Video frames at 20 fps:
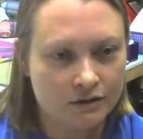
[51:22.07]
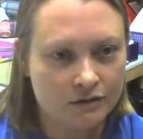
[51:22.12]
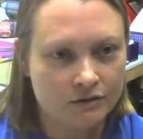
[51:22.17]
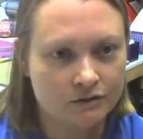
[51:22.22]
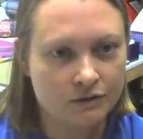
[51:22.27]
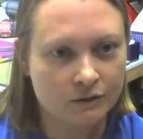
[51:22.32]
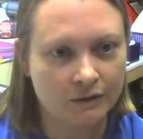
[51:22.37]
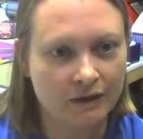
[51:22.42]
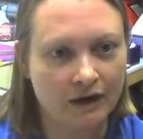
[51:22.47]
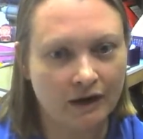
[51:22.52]

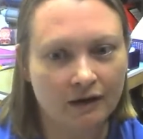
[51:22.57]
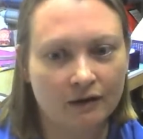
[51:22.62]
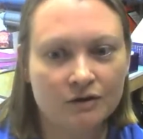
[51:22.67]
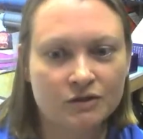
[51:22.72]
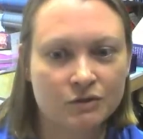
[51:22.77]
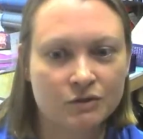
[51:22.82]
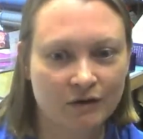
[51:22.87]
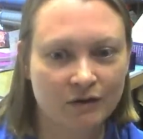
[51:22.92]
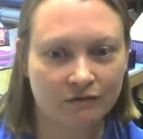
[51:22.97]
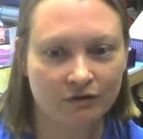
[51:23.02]
So yeah,
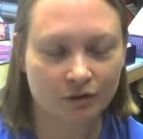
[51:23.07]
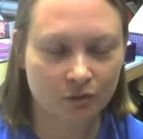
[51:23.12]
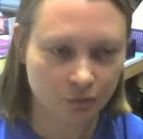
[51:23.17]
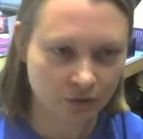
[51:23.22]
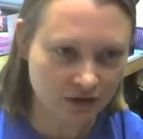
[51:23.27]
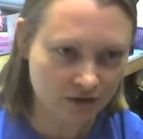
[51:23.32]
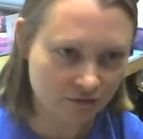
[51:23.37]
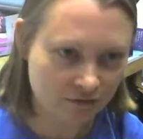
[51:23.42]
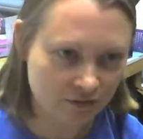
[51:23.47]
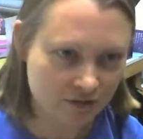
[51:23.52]
so we have
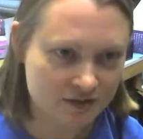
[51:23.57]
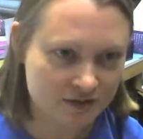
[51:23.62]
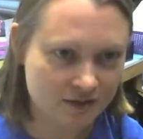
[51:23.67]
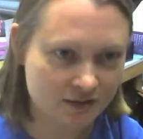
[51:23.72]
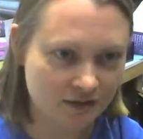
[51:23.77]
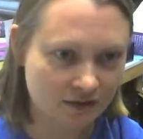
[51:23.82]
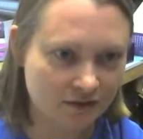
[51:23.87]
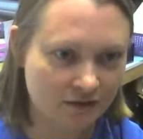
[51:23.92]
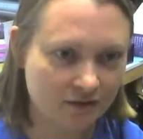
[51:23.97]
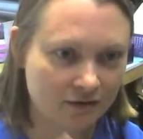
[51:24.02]
it's
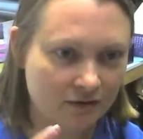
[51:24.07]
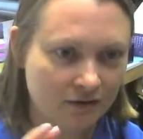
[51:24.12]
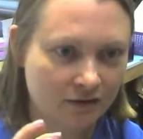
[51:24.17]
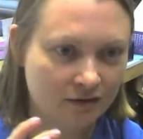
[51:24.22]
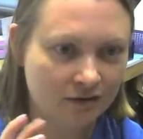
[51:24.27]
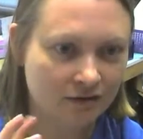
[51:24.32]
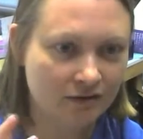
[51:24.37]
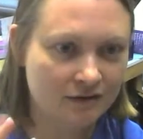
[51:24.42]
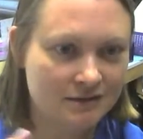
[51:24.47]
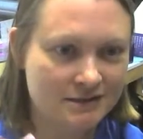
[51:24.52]

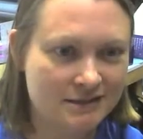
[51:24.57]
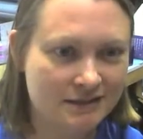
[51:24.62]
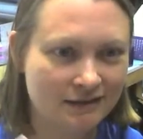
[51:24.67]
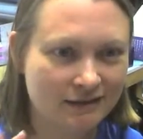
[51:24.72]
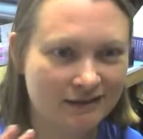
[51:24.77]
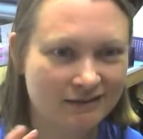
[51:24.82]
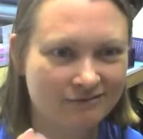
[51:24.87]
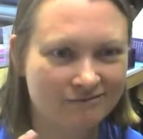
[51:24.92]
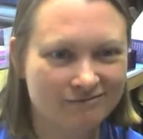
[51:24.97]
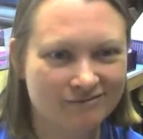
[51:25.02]

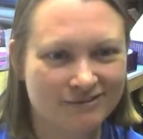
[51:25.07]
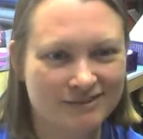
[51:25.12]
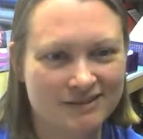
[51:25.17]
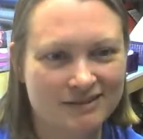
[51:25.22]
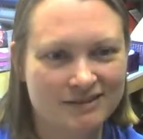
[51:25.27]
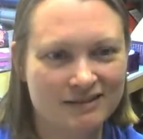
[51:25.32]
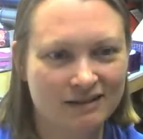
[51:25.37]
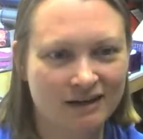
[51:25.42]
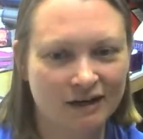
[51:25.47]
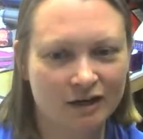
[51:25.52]
like
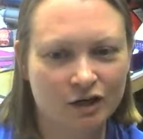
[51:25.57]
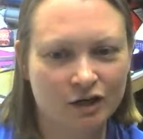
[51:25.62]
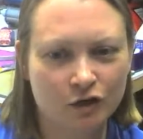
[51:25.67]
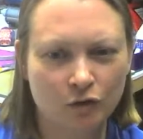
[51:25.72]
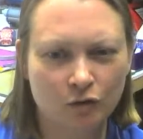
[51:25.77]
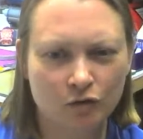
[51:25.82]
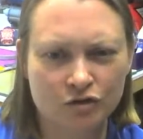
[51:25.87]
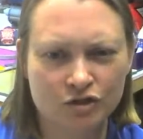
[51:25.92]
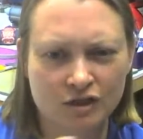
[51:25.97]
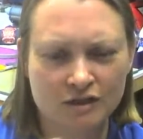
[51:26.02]
not a
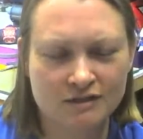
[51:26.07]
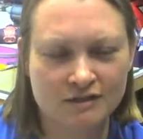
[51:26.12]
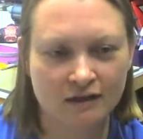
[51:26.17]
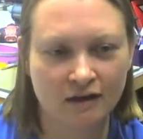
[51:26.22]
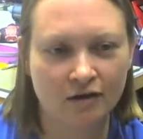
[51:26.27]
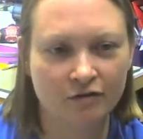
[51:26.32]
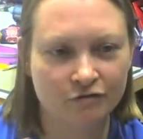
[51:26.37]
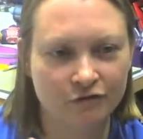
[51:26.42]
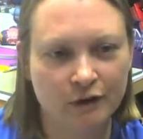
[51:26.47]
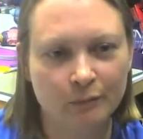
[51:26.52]
huge
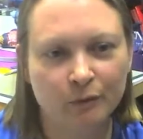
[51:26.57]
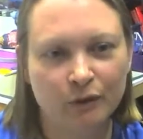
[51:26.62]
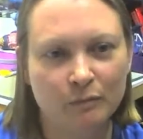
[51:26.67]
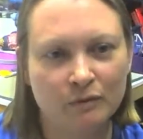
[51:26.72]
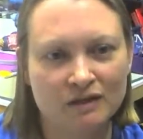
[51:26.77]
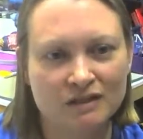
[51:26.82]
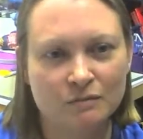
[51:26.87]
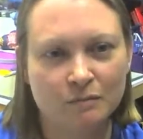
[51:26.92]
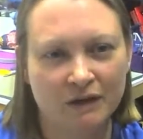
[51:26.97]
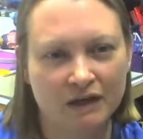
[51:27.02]
extended family,
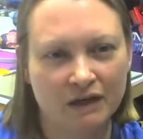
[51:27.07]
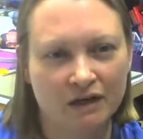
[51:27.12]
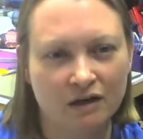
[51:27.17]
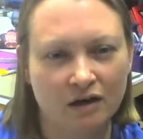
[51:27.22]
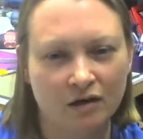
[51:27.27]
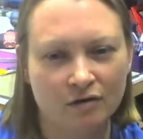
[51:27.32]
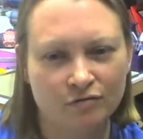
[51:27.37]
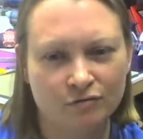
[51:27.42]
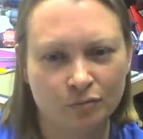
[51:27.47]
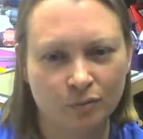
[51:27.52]
but it's big
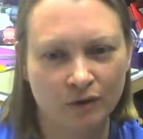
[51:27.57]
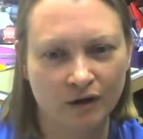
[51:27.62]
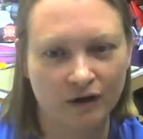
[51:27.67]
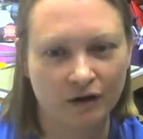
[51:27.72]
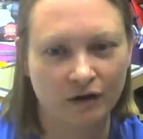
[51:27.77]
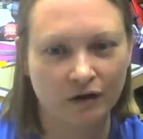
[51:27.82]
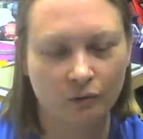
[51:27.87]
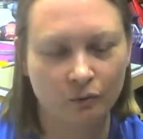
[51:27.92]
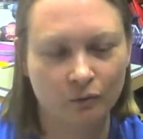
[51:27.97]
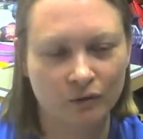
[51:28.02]
enough
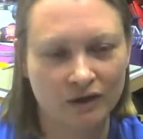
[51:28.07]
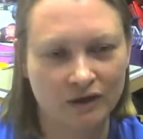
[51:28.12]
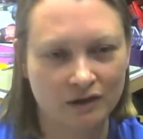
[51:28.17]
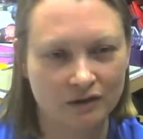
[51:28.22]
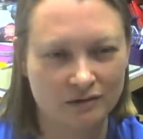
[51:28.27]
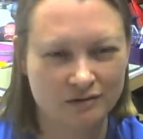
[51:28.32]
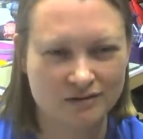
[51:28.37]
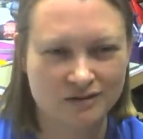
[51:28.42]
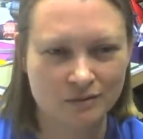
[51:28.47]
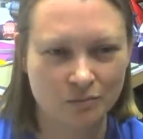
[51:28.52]
where we
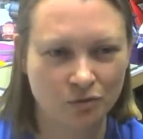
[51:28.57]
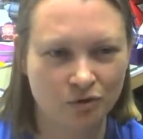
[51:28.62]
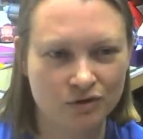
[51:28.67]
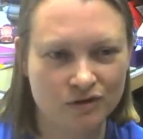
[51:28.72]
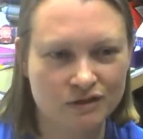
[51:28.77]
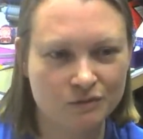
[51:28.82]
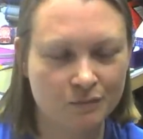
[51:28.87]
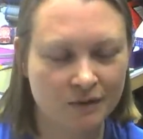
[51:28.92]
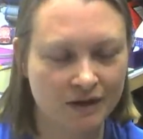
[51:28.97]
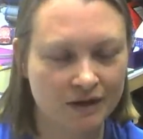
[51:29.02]
needed some more
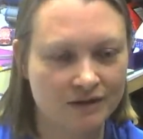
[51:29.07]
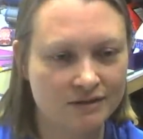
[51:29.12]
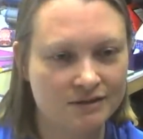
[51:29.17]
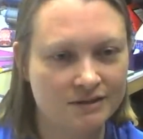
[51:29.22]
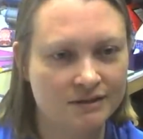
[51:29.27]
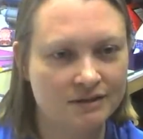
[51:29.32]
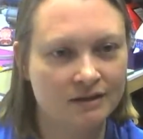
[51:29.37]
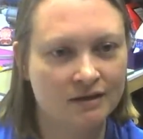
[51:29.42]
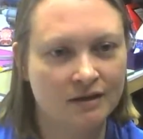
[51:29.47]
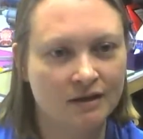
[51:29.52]

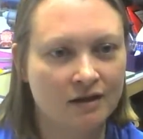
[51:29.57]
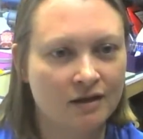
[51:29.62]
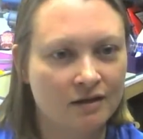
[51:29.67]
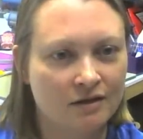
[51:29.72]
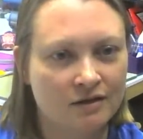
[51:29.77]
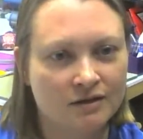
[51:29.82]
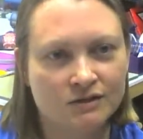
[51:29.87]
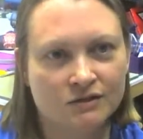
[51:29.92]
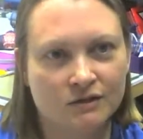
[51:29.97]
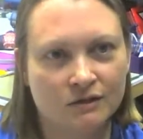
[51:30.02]
space.
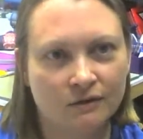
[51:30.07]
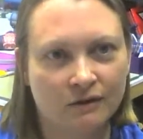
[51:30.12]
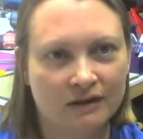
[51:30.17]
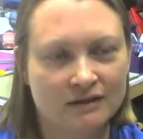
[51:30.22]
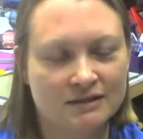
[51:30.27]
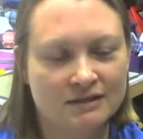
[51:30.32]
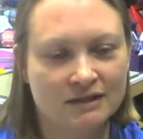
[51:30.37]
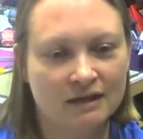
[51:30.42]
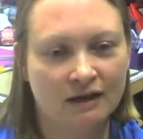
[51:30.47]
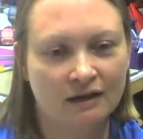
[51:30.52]
So
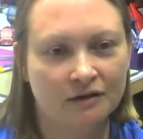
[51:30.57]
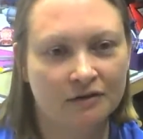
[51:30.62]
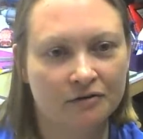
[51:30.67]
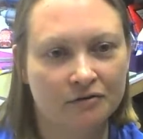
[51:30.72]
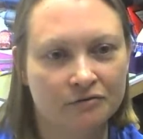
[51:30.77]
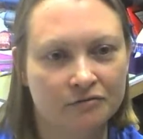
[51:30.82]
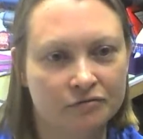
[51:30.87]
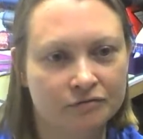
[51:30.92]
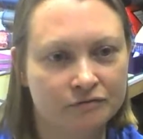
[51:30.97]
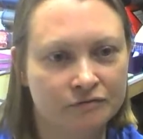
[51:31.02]
that's kind
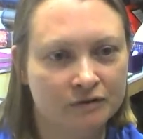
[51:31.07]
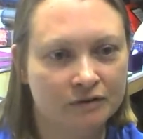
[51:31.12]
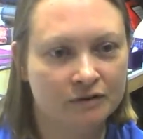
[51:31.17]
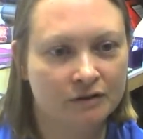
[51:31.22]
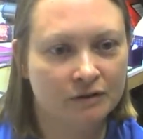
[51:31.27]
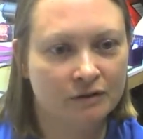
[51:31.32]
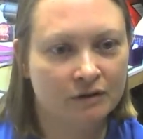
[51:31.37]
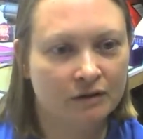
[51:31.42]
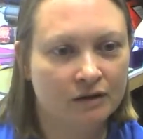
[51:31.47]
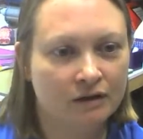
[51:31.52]
of
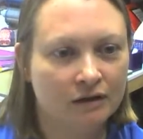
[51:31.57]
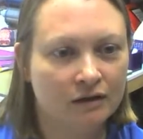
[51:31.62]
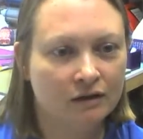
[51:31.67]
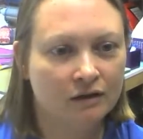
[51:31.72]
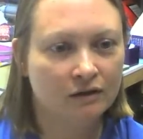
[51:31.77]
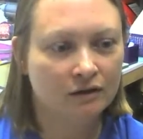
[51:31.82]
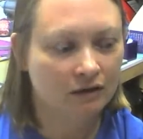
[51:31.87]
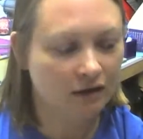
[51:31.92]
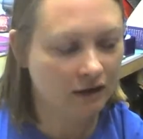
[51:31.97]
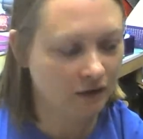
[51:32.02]

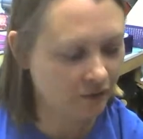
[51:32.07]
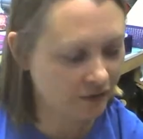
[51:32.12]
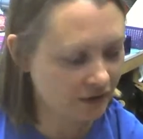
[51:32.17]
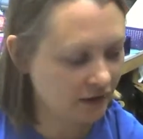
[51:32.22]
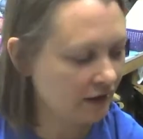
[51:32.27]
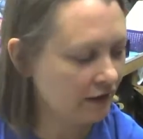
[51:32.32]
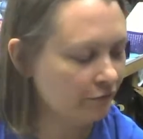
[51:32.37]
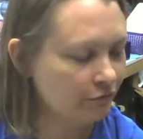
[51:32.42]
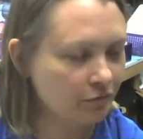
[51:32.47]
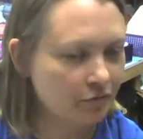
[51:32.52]
how I
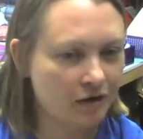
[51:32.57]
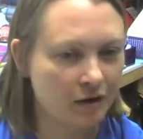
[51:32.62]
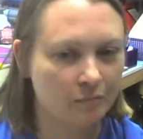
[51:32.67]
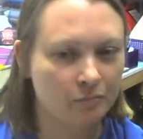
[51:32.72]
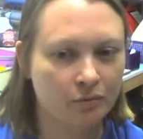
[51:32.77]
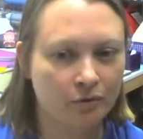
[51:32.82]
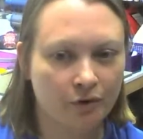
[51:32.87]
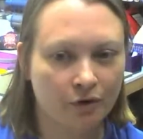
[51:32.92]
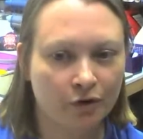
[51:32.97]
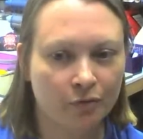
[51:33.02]
got everyone on
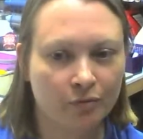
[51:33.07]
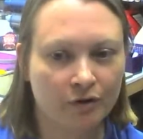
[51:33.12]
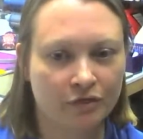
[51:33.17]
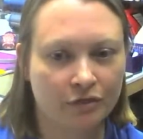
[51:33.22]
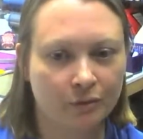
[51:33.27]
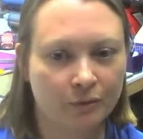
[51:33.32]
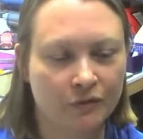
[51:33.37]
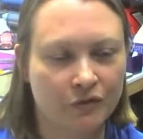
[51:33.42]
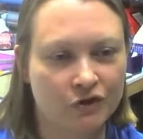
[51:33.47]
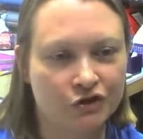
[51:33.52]
board with
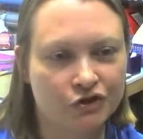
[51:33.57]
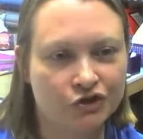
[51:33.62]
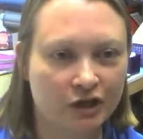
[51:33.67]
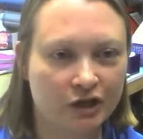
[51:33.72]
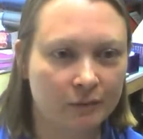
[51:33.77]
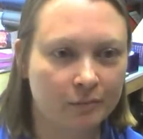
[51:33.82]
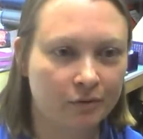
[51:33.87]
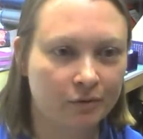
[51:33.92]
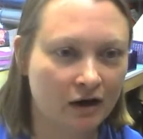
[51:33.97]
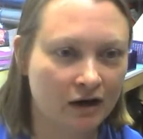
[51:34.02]
the
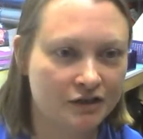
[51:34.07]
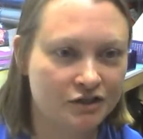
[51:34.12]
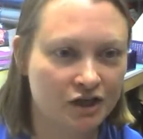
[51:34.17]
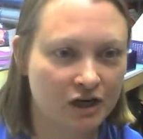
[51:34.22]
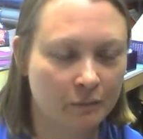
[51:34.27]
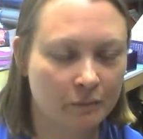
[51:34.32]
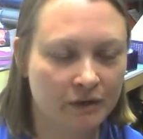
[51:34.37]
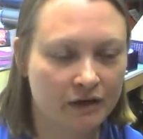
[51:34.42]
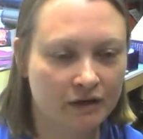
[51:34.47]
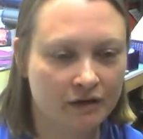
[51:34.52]
shed
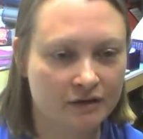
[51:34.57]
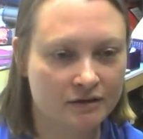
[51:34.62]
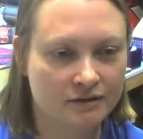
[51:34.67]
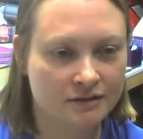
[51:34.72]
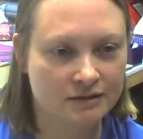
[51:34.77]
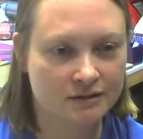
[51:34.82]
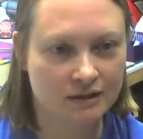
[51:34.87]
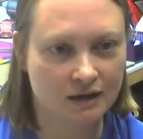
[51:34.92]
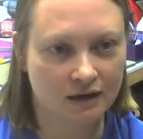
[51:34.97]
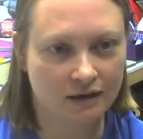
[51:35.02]
project,
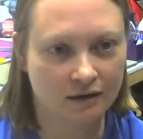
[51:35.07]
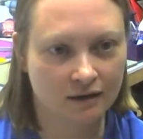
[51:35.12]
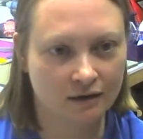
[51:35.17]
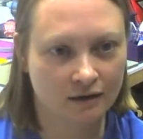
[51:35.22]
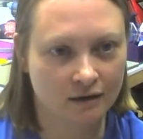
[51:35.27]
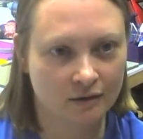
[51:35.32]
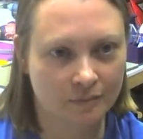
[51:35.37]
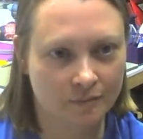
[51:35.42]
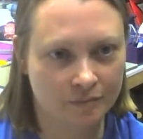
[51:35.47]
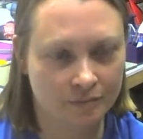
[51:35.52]
because
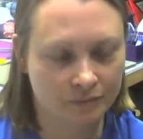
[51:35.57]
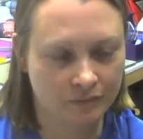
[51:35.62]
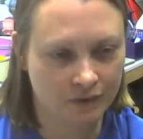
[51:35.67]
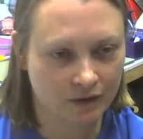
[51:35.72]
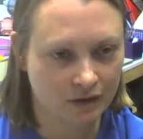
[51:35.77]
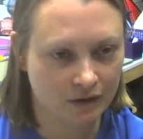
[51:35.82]
some